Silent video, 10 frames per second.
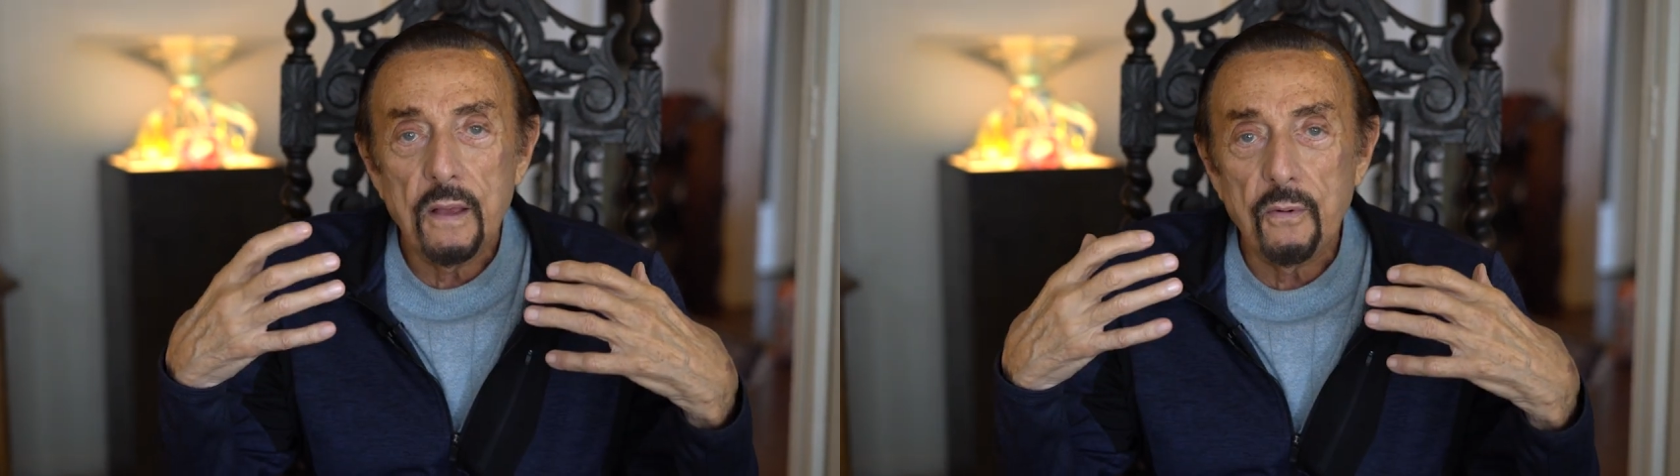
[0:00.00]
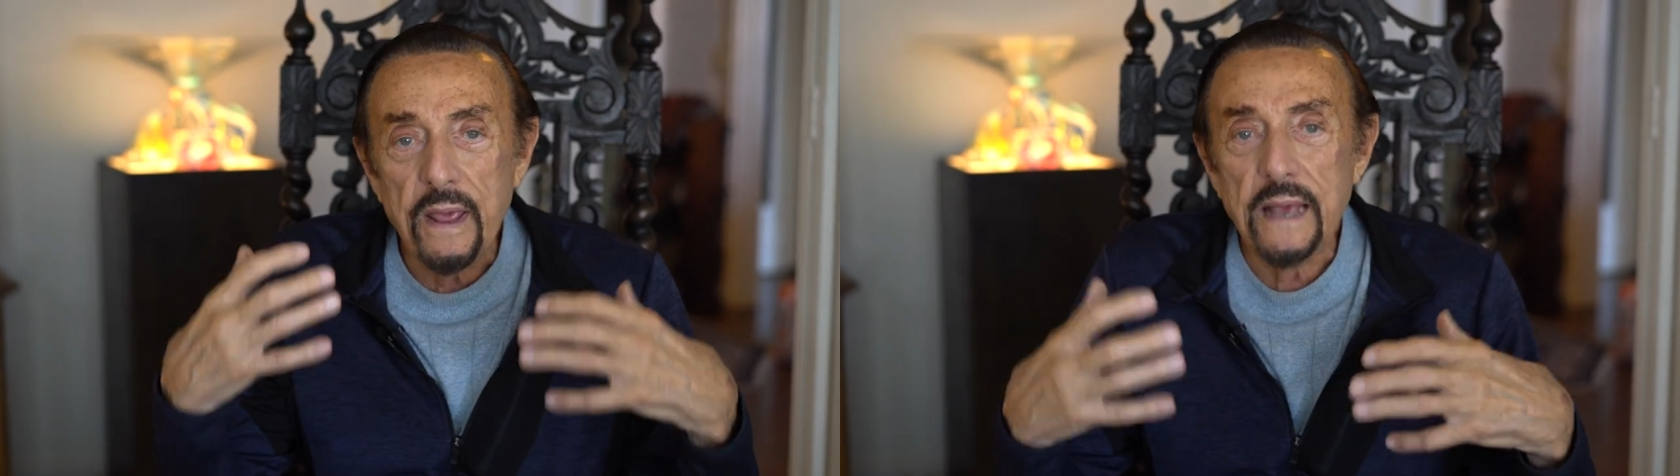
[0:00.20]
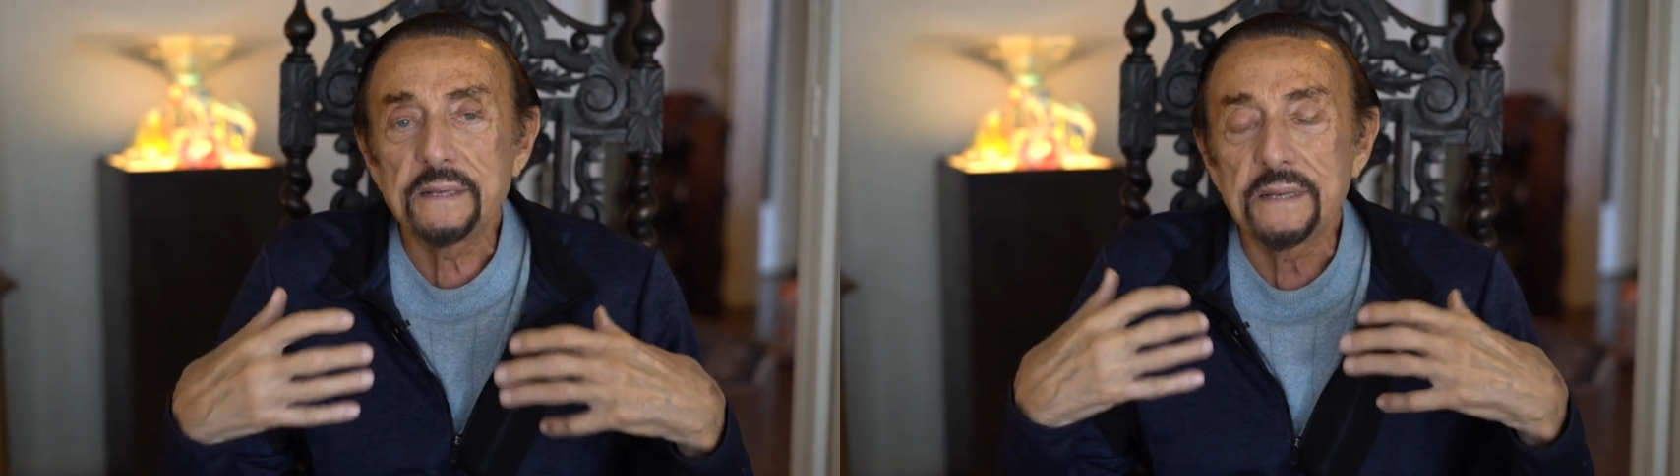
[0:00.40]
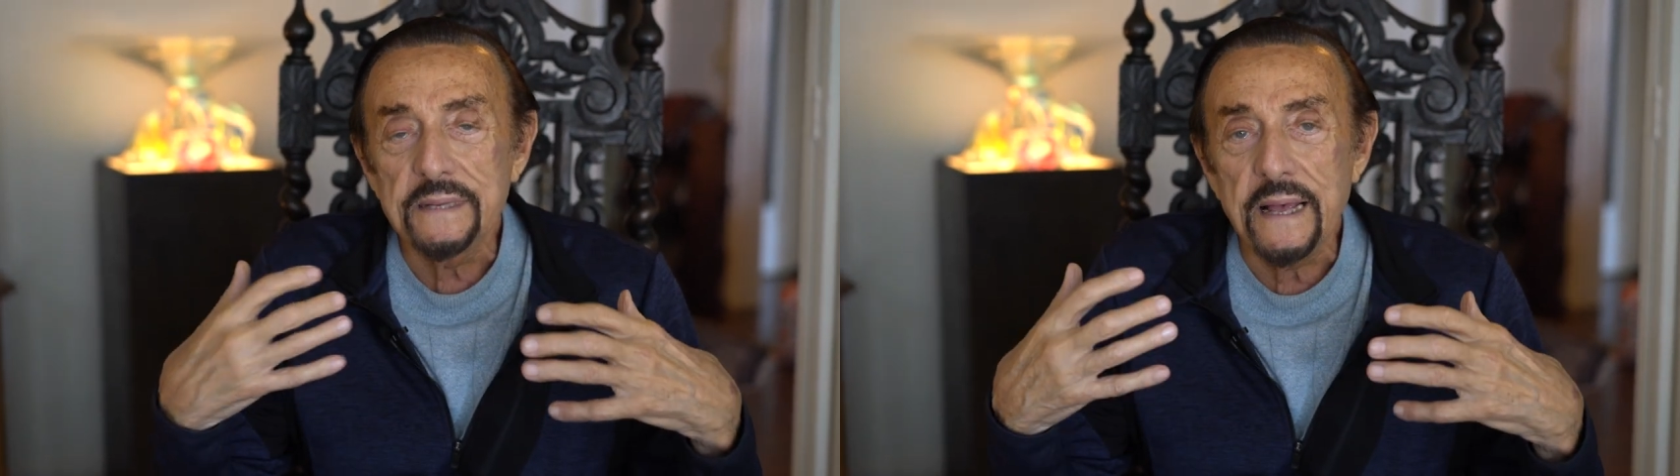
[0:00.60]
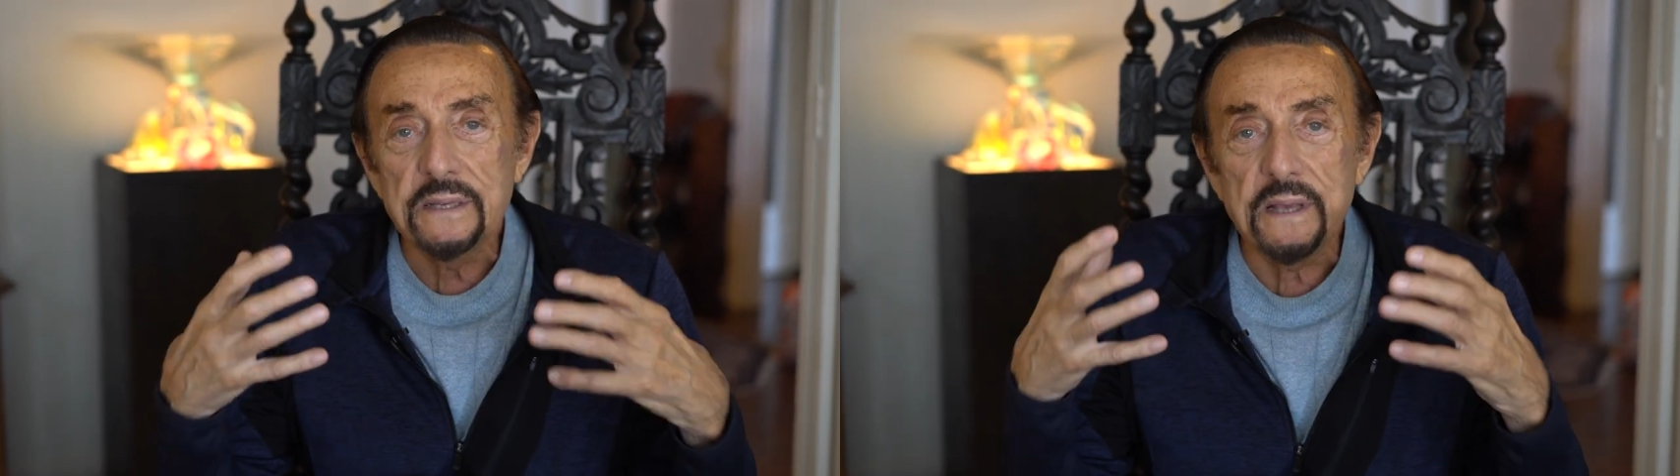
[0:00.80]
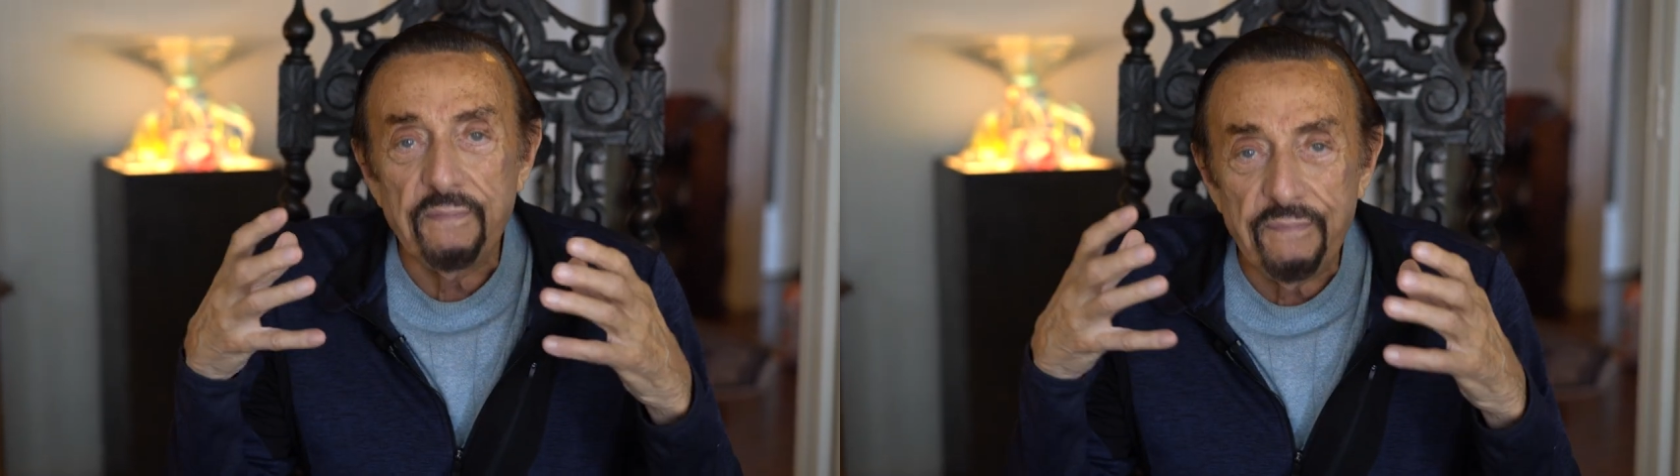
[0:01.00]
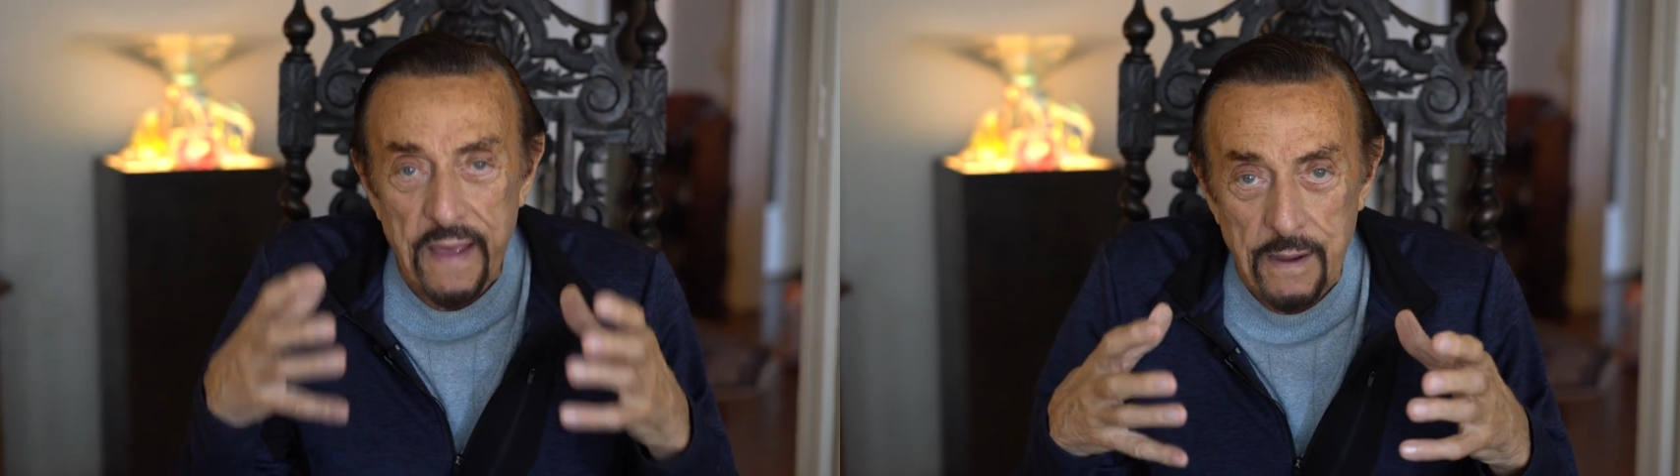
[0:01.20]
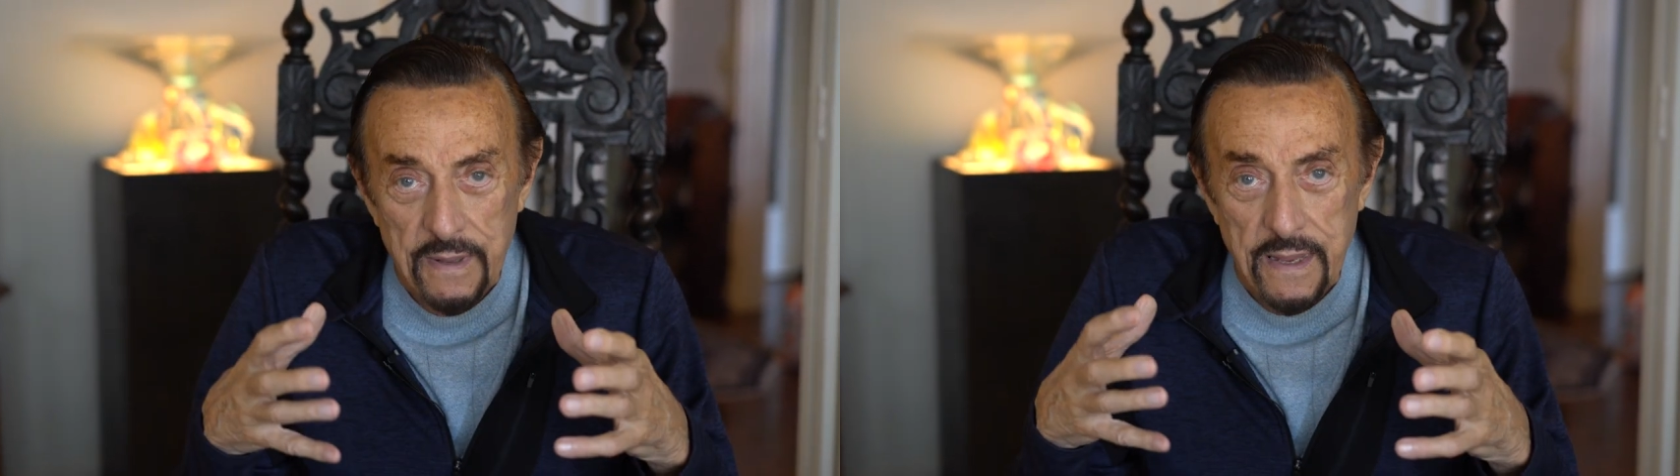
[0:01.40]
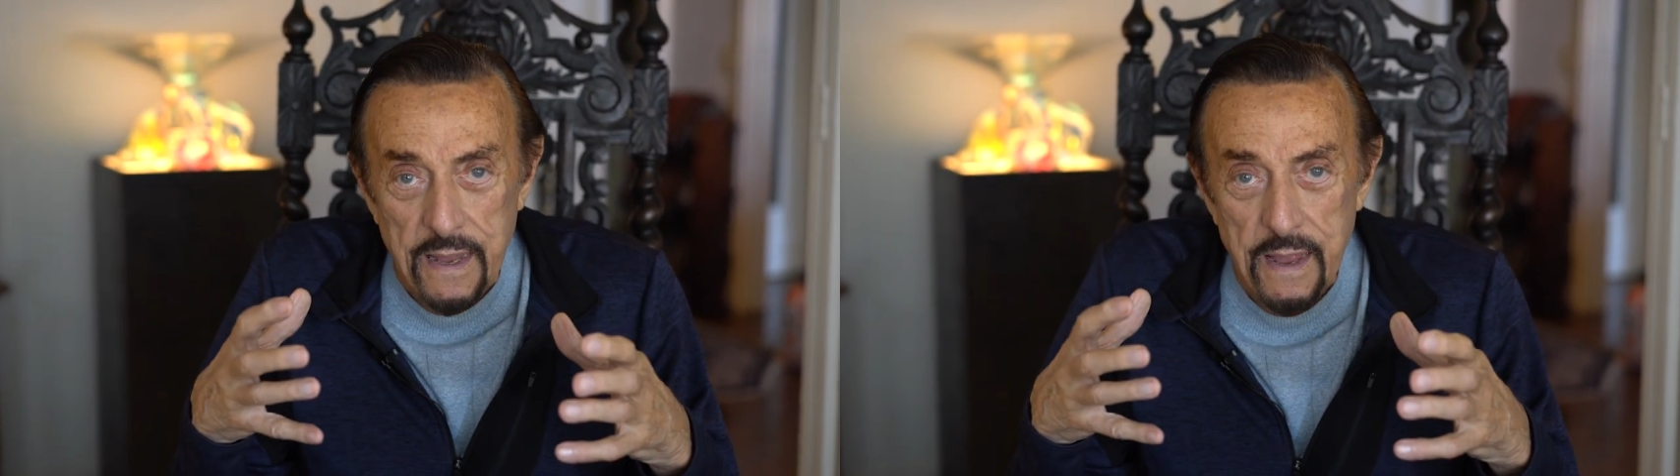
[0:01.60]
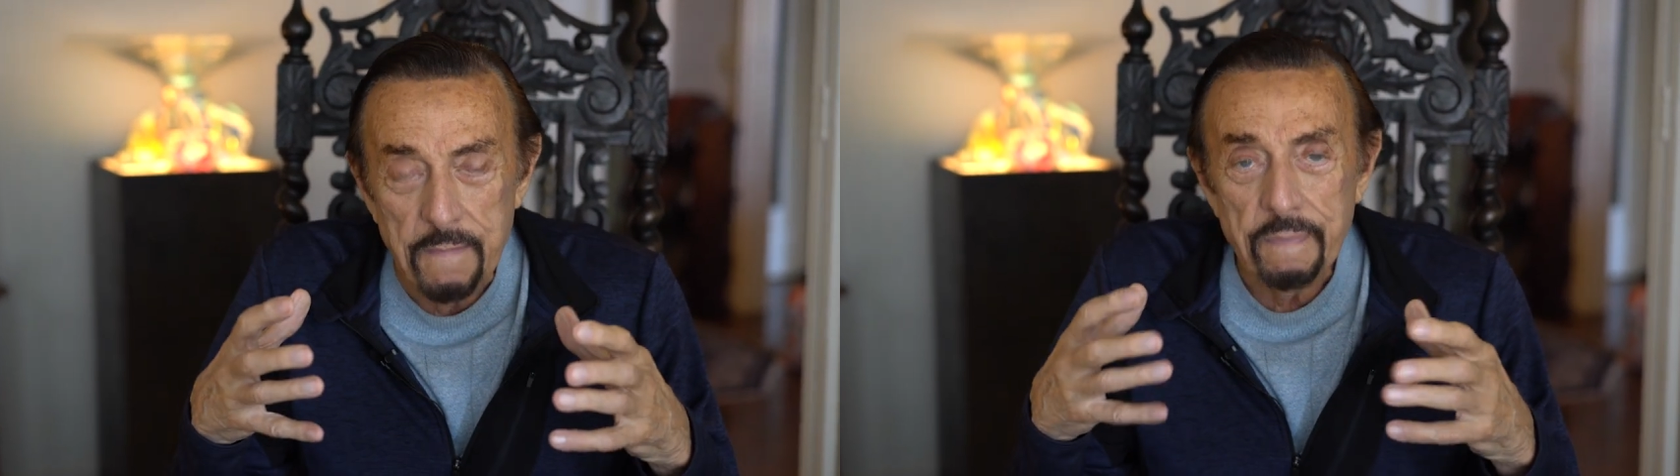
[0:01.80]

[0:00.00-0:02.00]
creates a sense of family